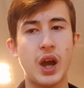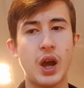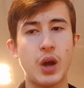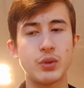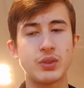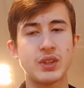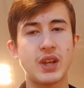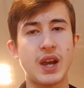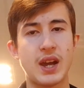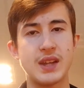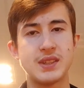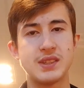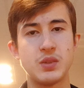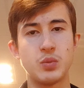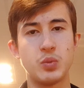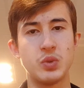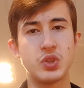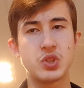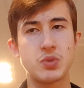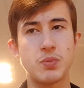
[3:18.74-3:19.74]

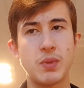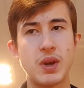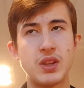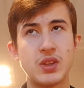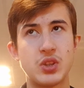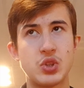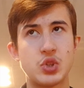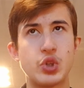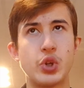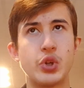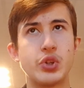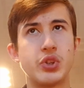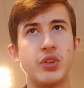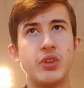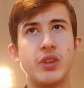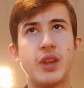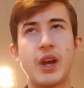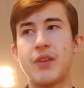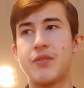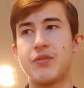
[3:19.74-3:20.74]
outcasted, which meant
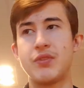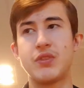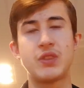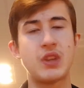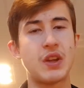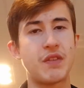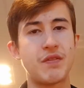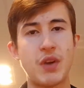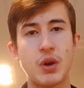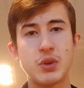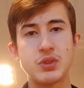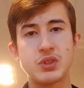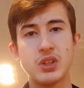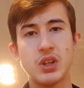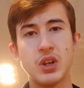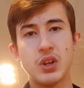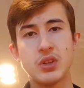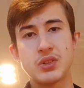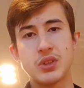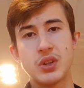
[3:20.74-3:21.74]
certain death 10,000
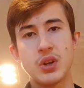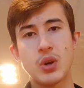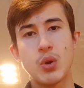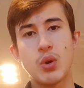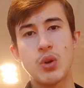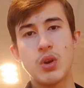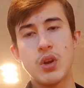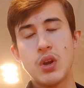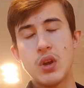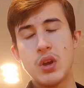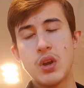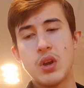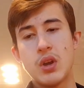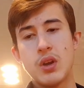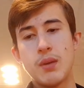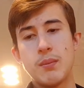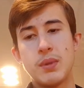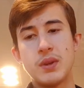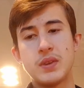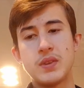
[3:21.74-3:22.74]
years ago.
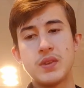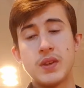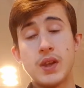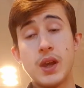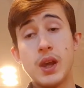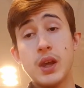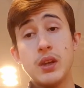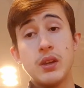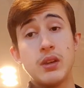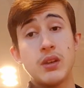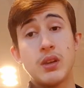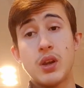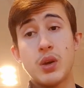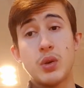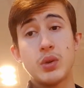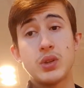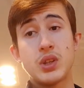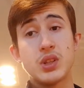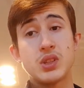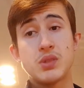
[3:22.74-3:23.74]
But today,
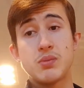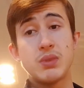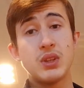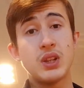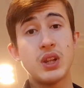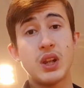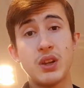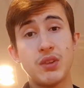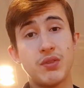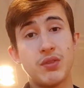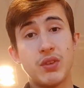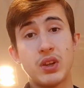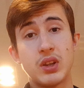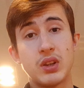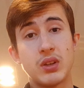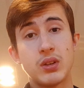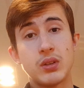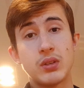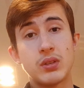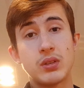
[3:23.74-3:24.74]
it doesn't mean
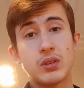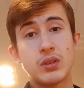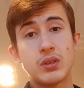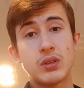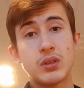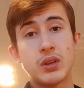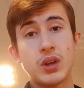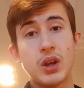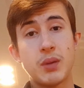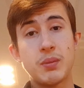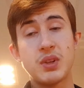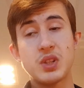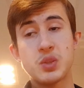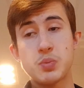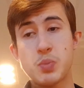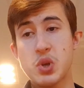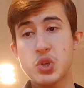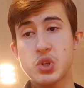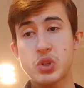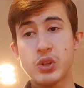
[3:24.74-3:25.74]
anything. I mean,
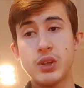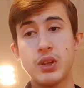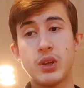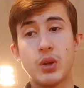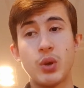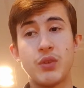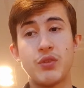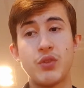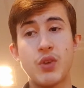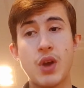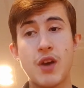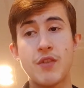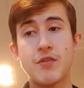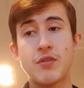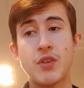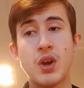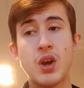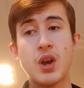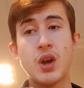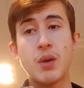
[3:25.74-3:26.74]
especially, if you
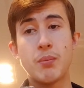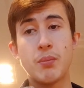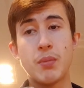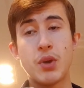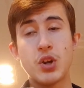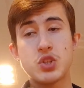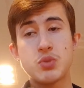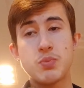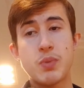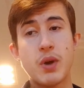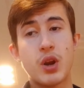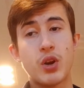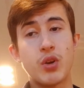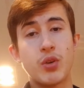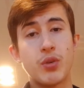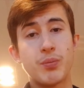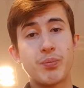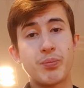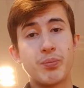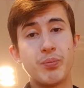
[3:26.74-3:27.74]
have much
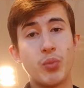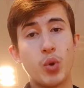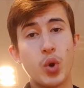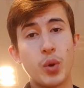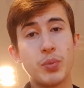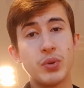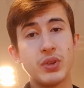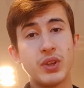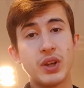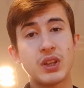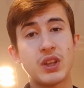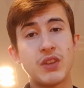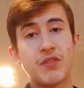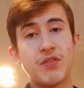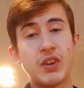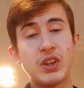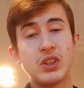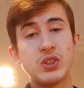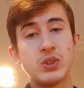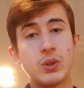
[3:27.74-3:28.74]
better, more productive
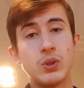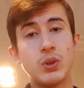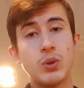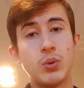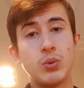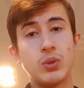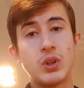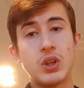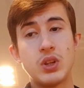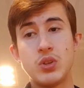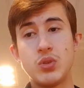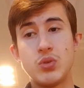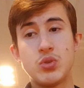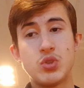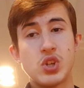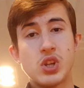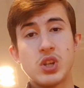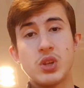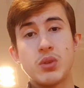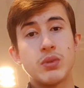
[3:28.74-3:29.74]
things to do, then you
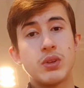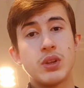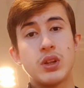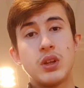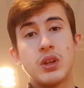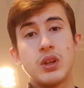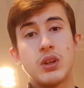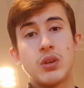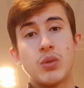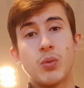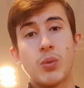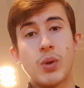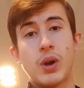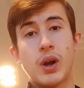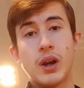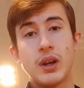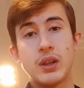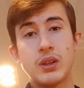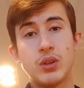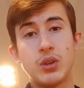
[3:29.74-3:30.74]
genuinely,
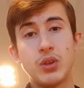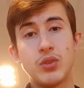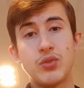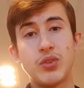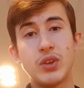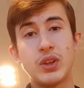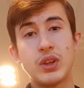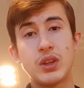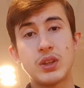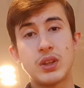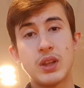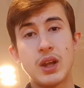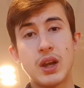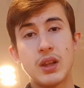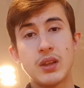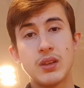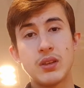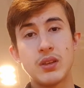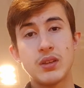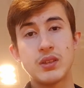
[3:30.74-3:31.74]
why do you think
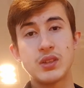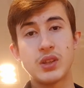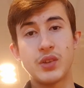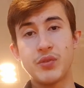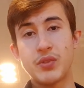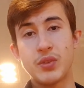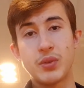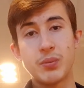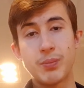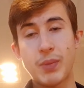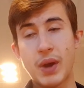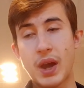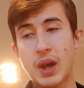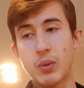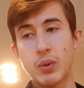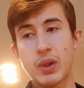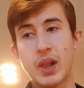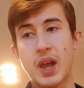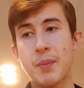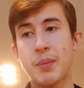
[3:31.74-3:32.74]
that something bad
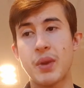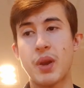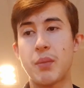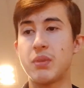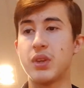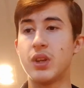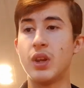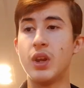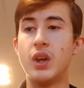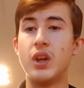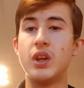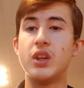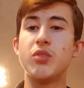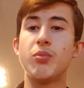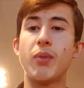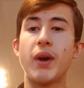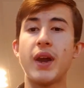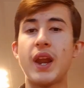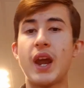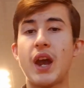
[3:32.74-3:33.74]
will happen? I mean, you
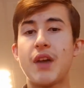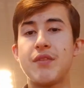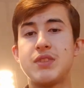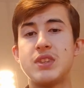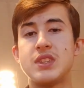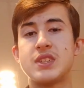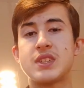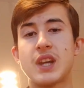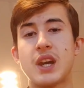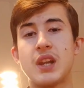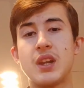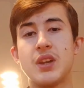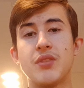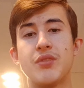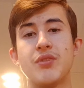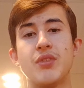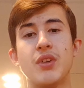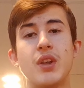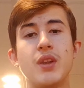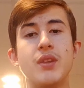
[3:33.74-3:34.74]
might have this kind
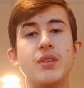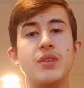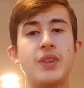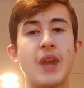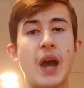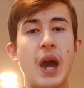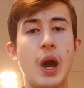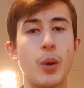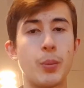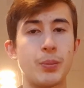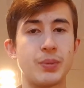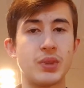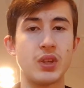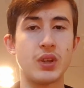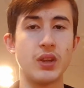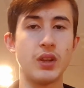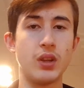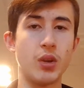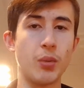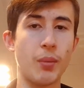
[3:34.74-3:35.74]
of doubt
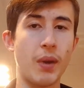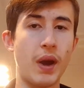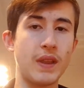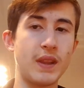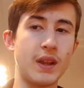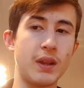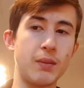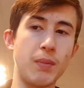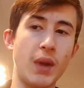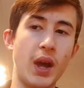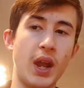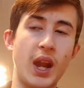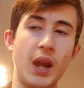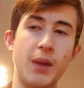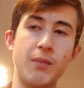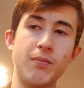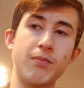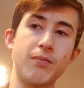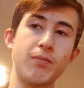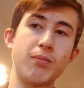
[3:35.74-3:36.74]
in your mind that, man,
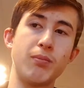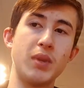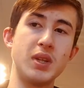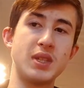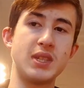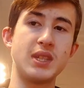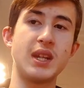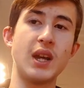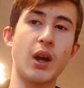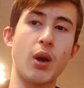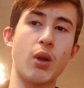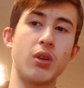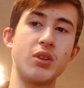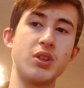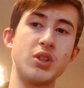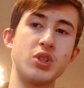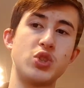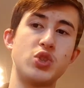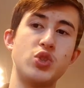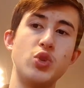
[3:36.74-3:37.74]
I'm missing out on
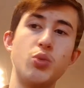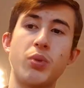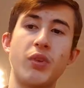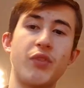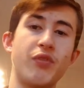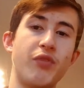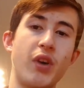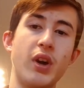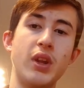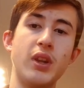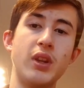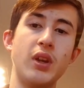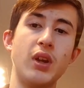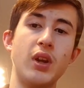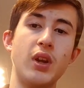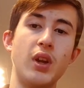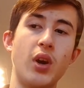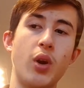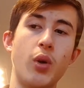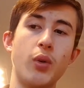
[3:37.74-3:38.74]
this super fun
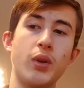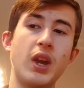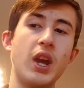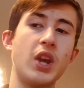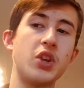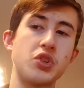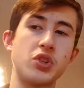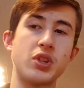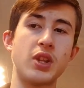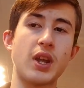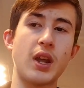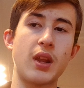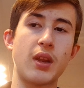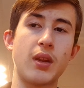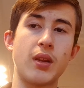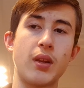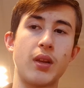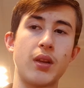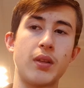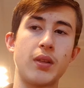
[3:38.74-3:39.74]
occasion that,
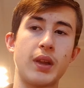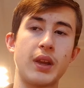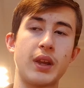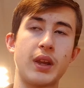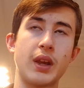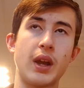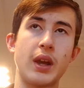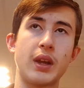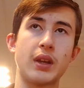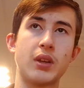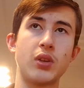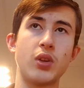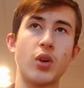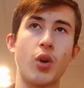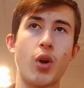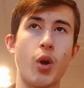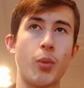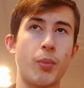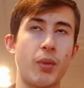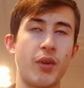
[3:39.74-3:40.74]
like, I could
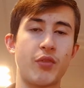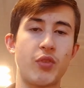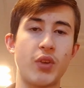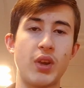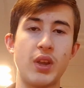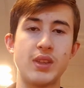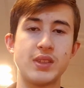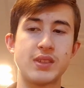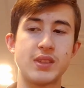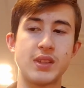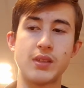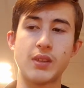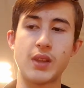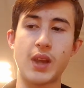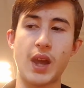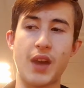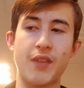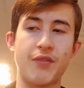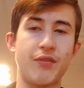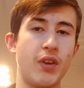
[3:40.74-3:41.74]
go out with my friends and
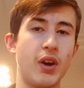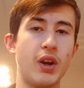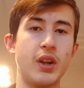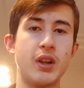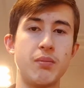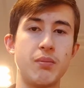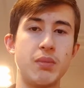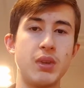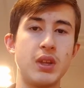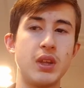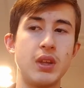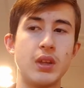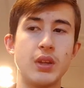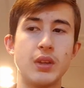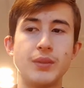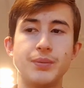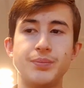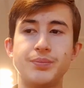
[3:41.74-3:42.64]
have fun and be